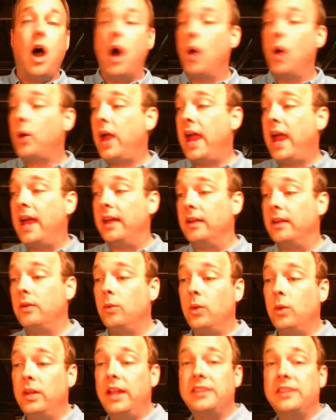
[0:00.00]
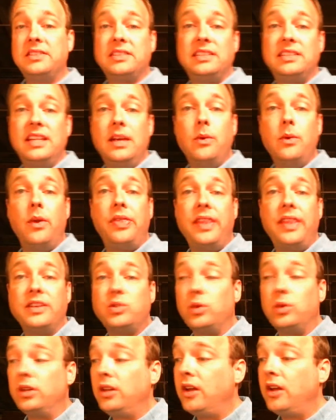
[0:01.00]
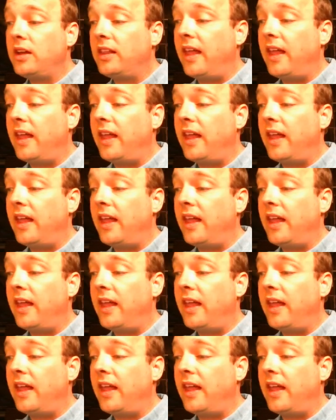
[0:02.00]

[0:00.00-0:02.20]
Okay, well, let's see what this would look